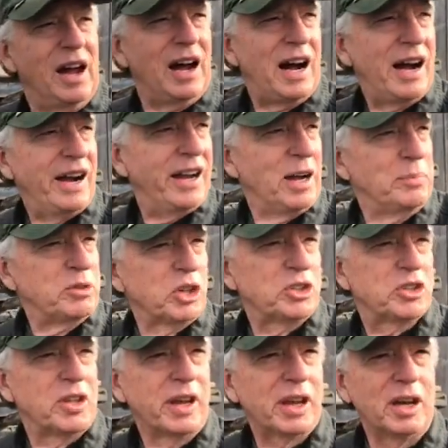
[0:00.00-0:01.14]
Hi, I'm
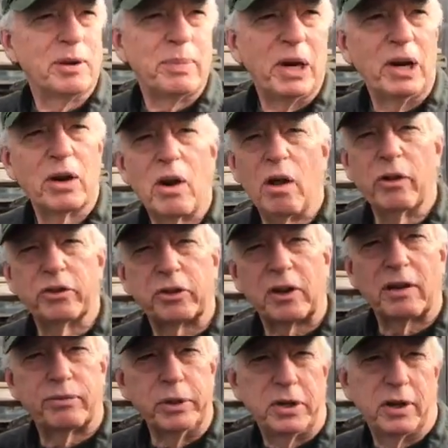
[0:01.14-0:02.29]
just thinking about all the
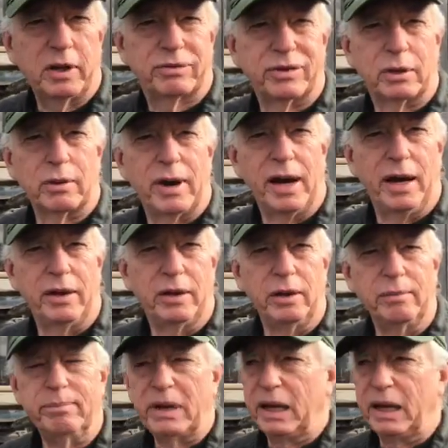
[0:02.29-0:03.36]
stuff we take for granted.